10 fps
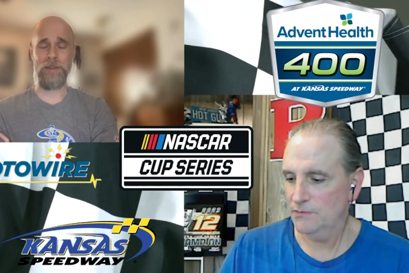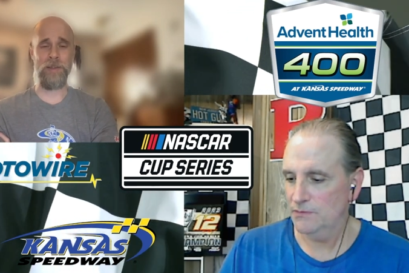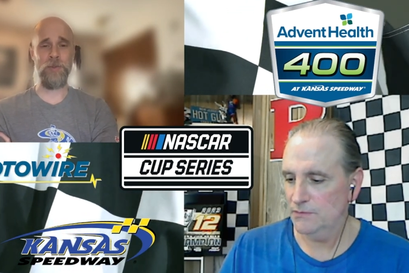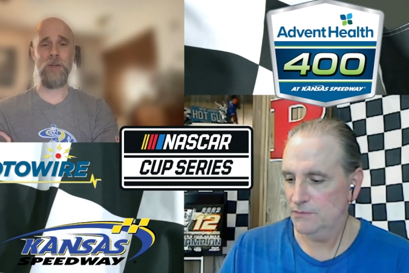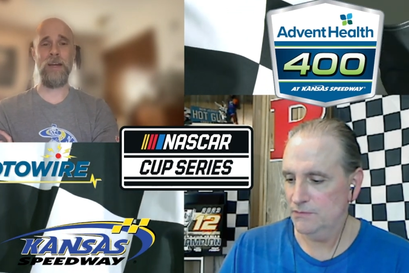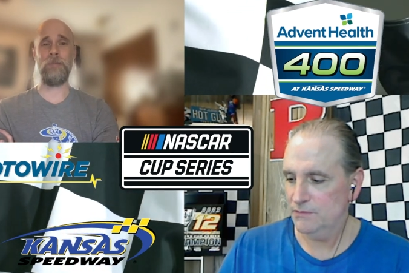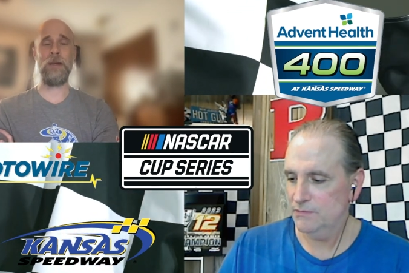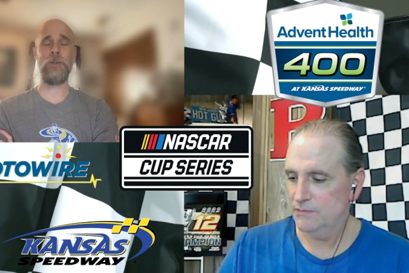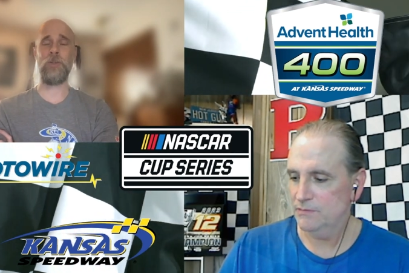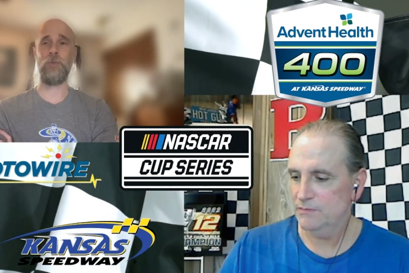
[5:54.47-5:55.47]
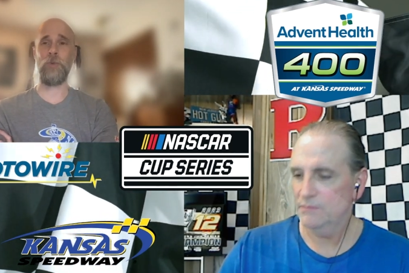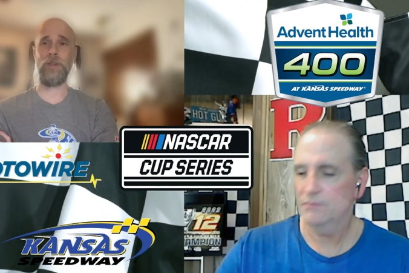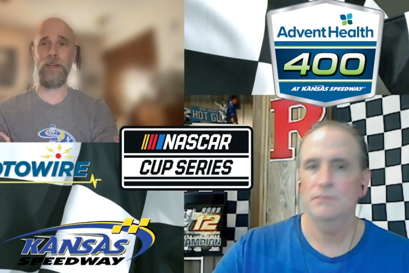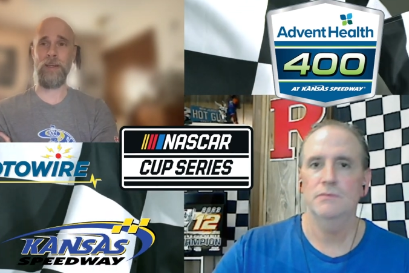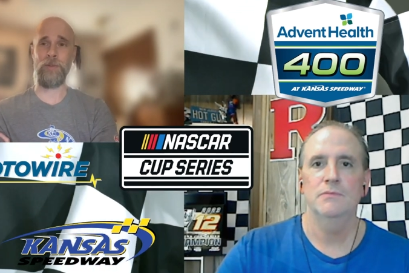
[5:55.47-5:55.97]
Speaker 1: at this track. I'm actually
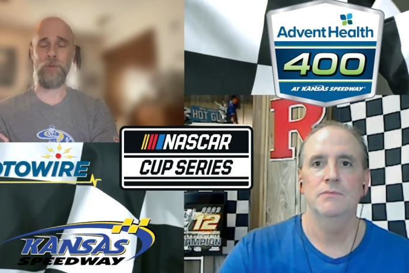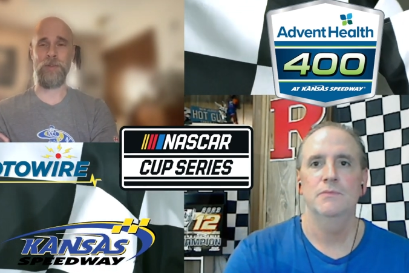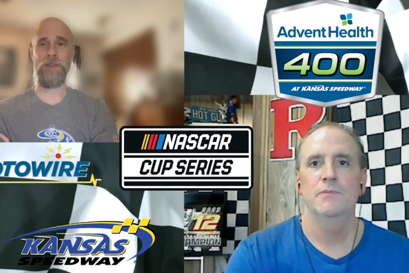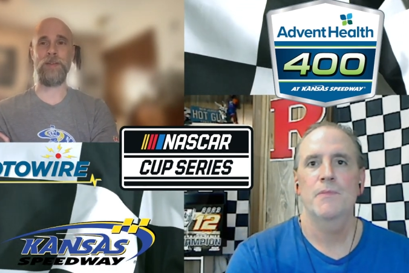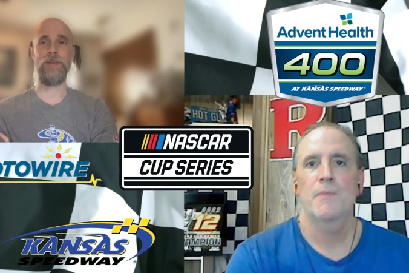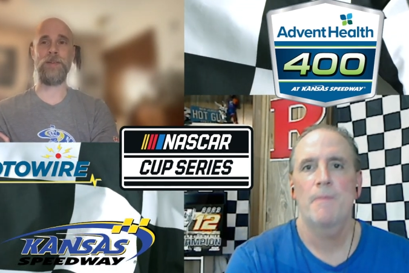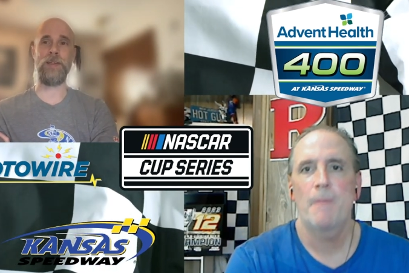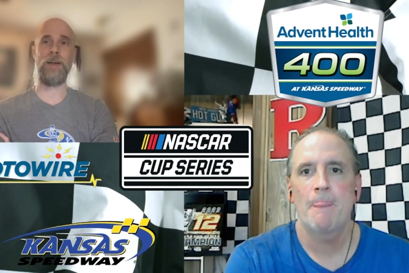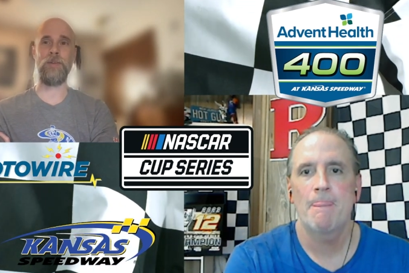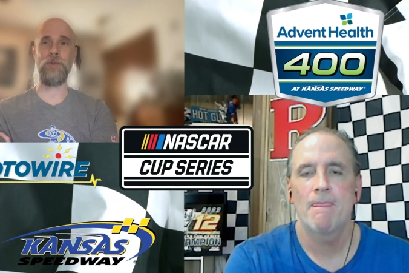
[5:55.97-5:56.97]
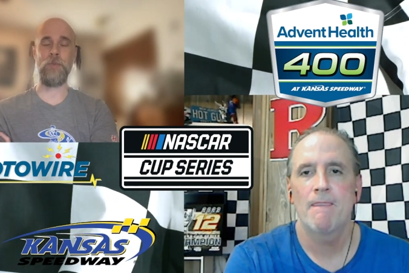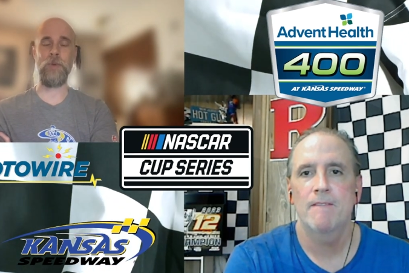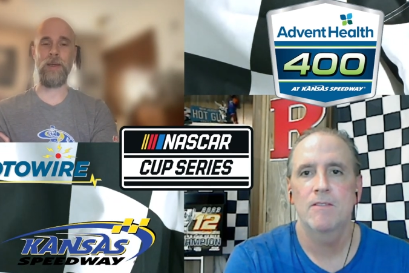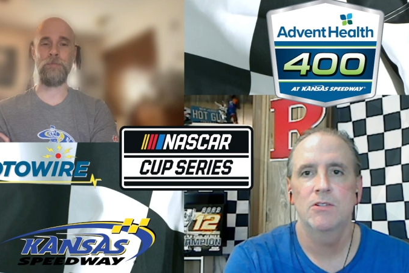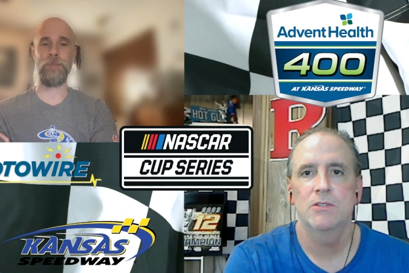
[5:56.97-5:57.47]
really interested to see how this
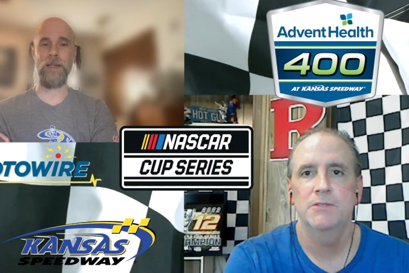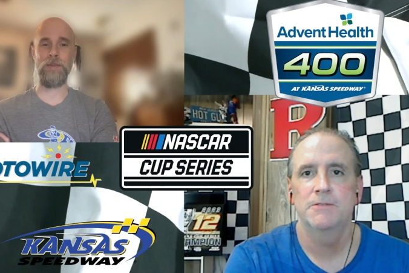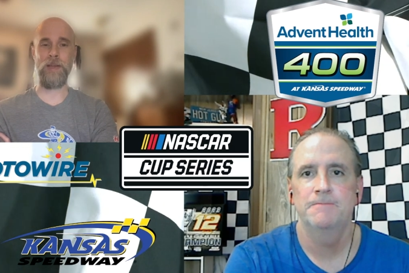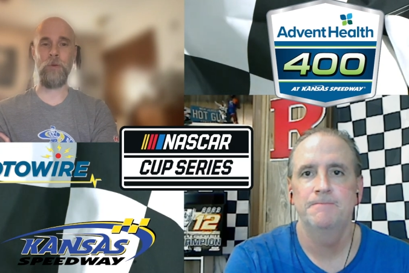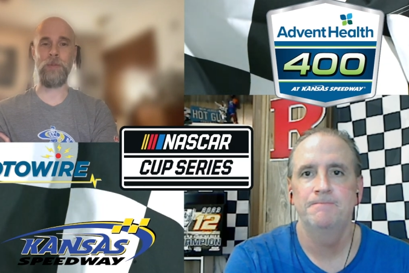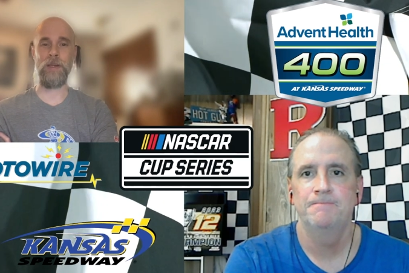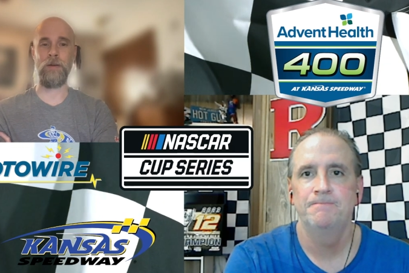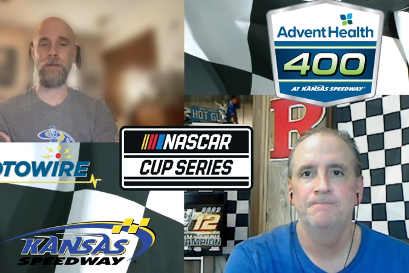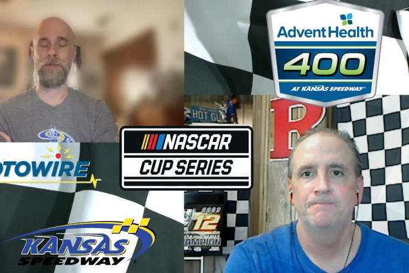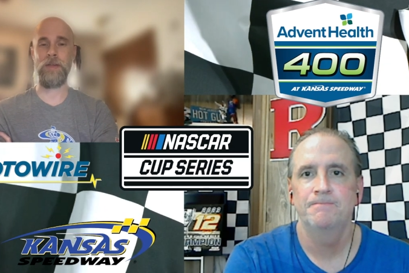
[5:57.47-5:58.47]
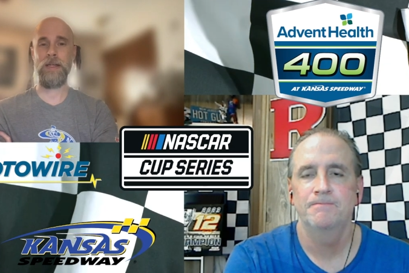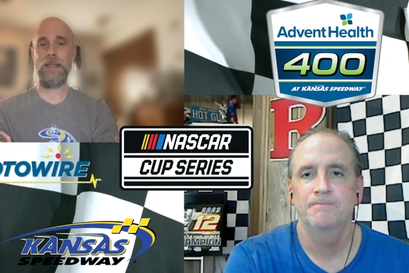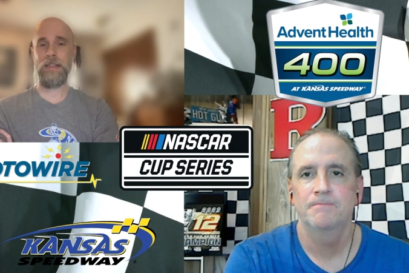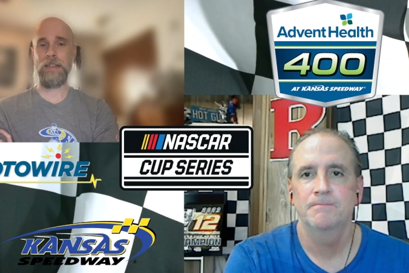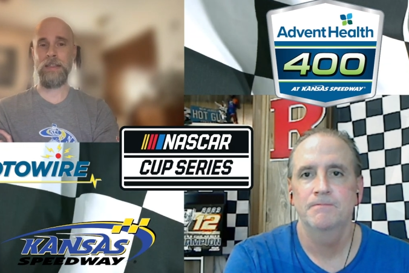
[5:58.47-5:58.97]
weekend plays out because
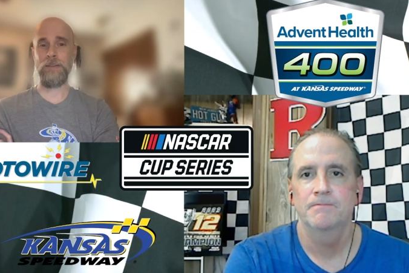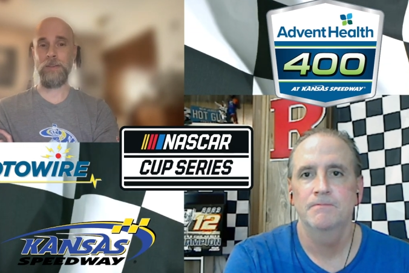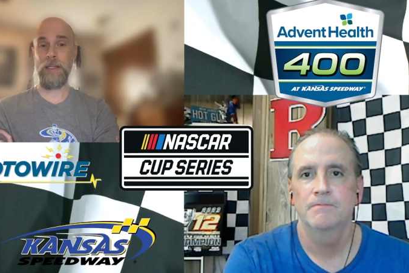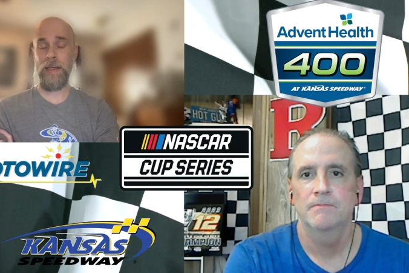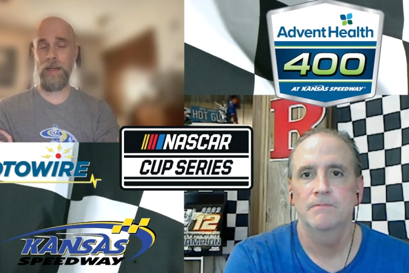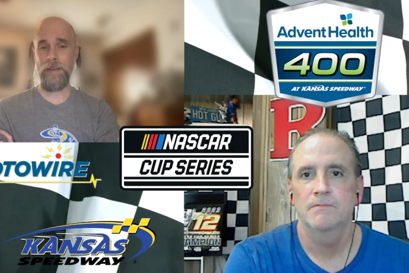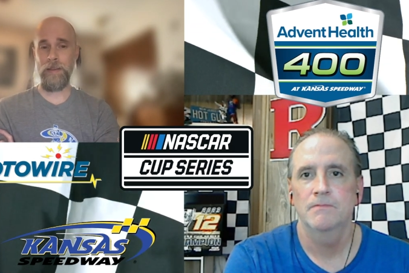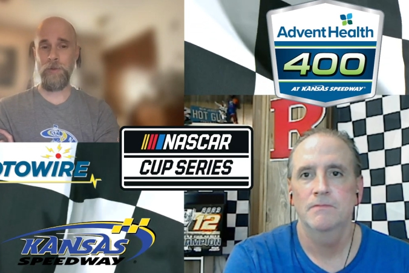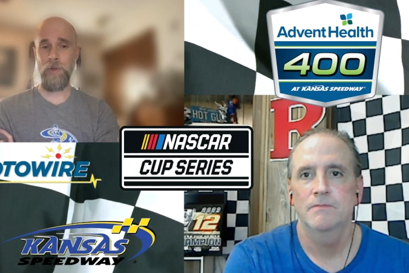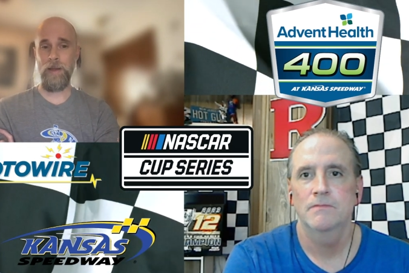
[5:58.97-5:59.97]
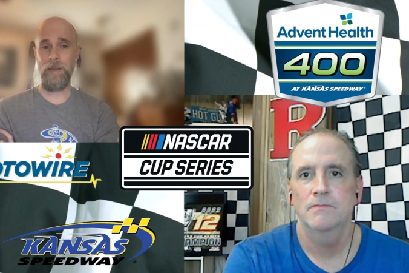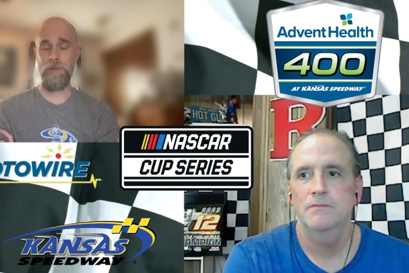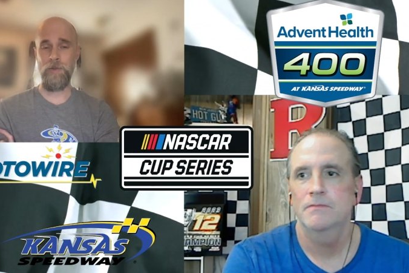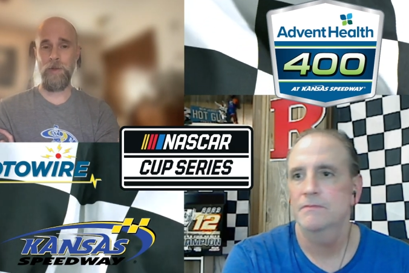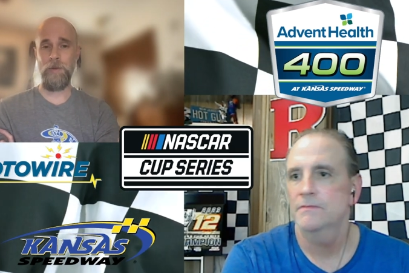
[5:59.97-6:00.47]
uh, looking at the track
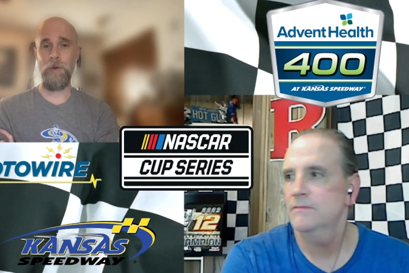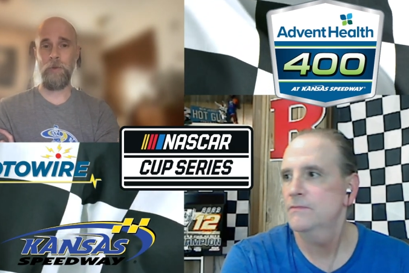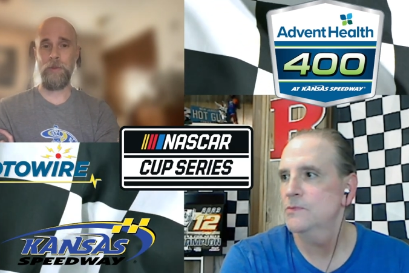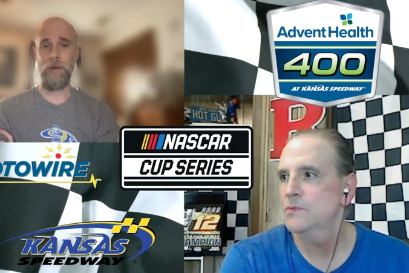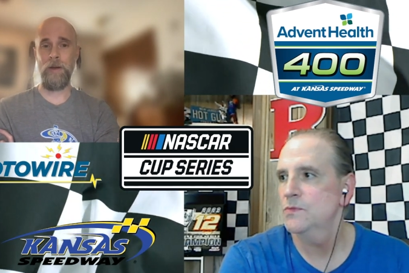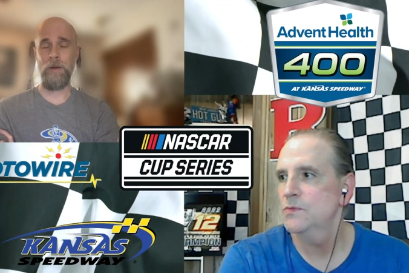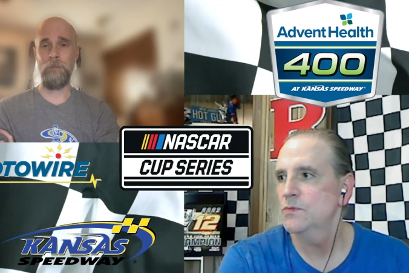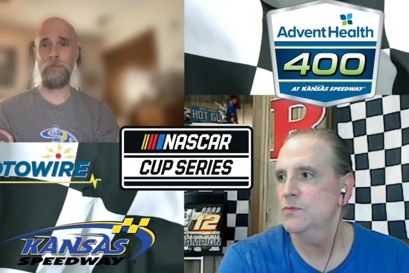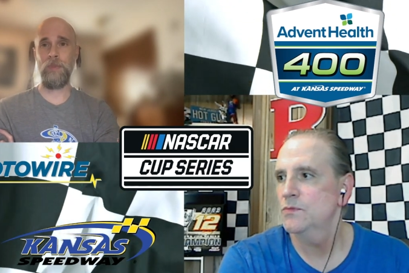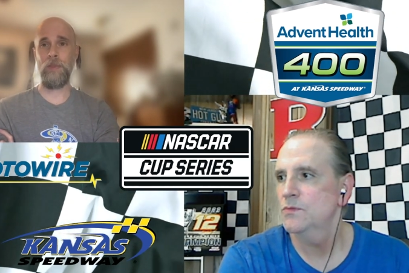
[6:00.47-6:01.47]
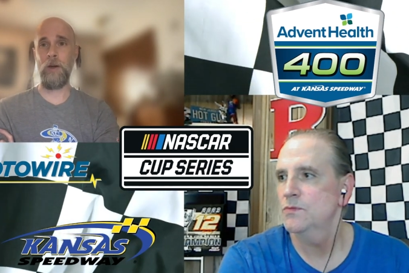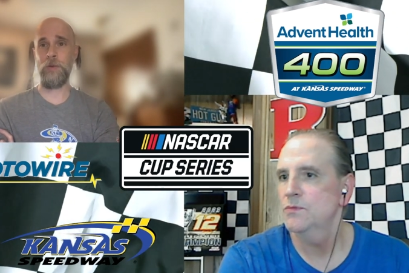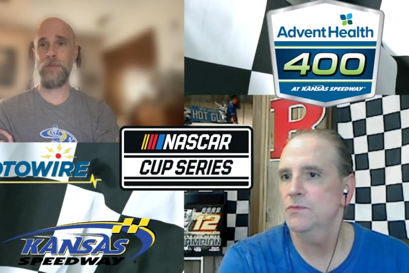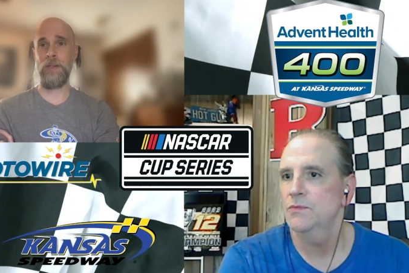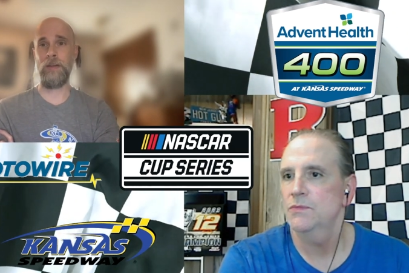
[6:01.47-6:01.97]
history, both um,
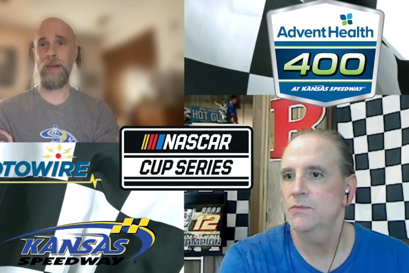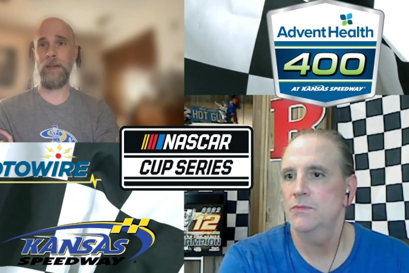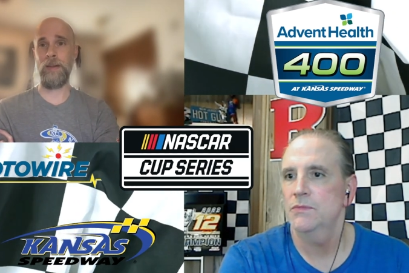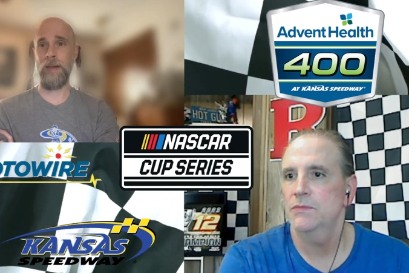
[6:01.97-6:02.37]
Larson and